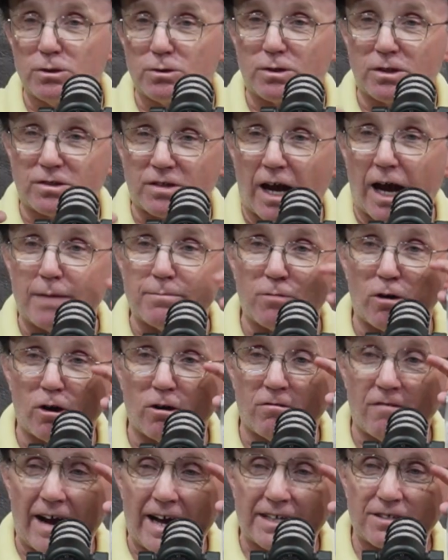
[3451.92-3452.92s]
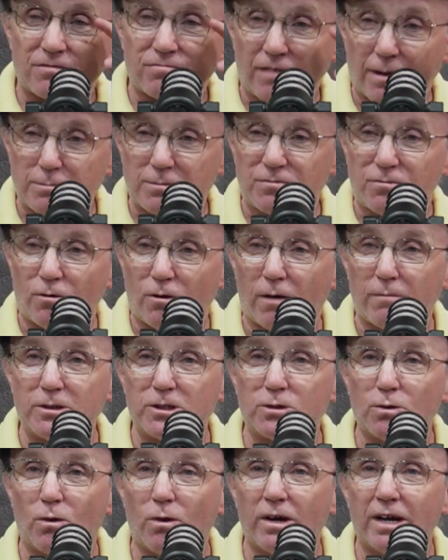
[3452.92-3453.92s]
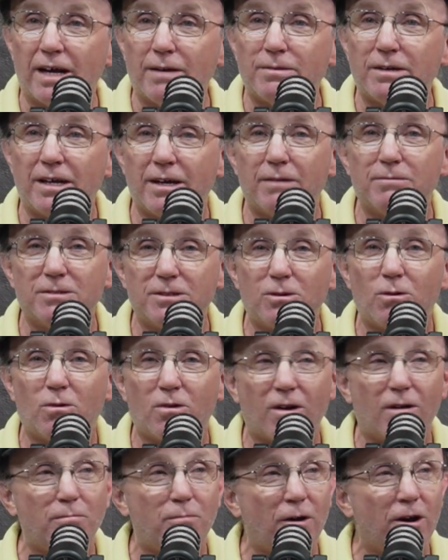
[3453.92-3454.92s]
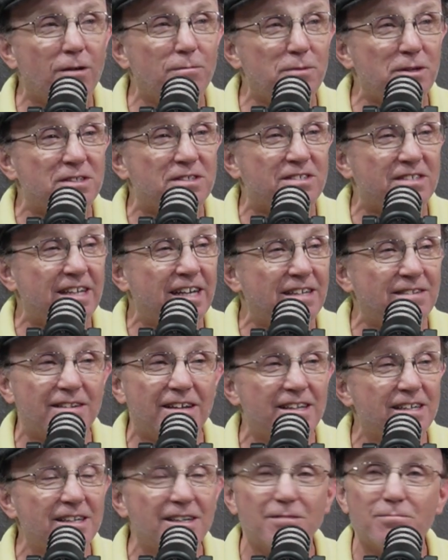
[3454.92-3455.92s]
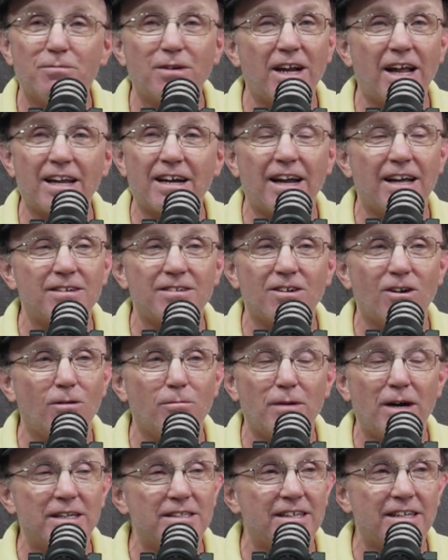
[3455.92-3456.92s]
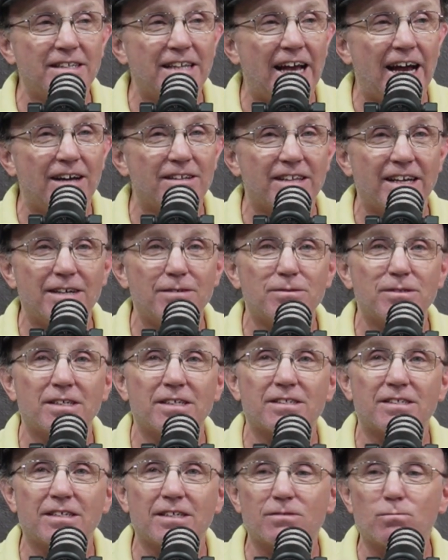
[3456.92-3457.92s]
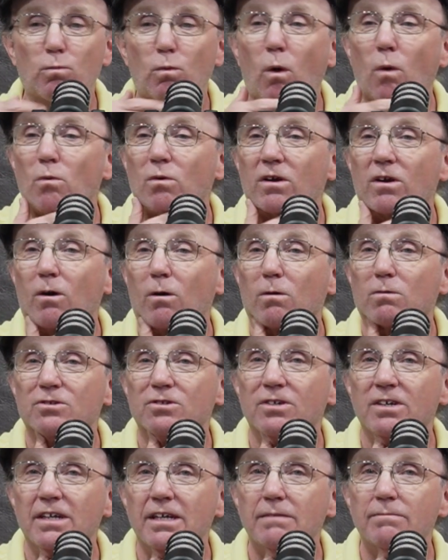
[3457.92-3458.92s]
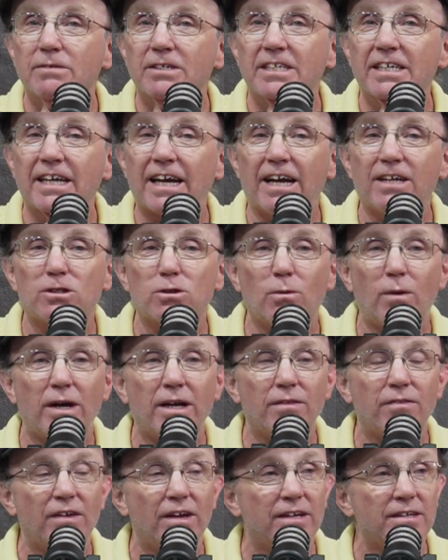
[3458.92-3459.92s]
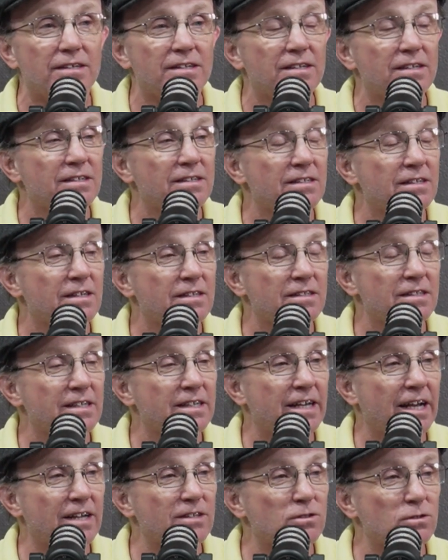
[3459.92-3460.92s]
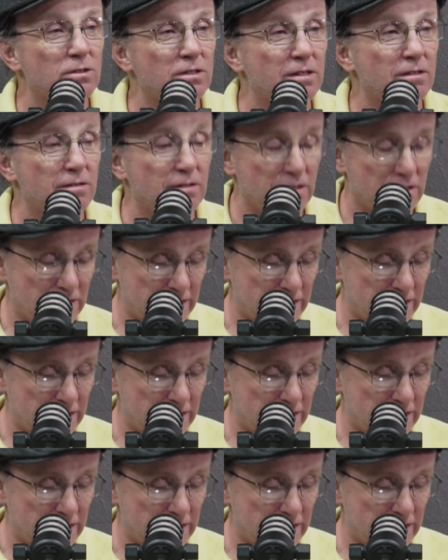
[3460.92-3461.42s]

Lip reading: used to time their arrests right before every tour. They would do it on purpose. But I don't know about that now. With this woke culture you live in, you can't do anything. You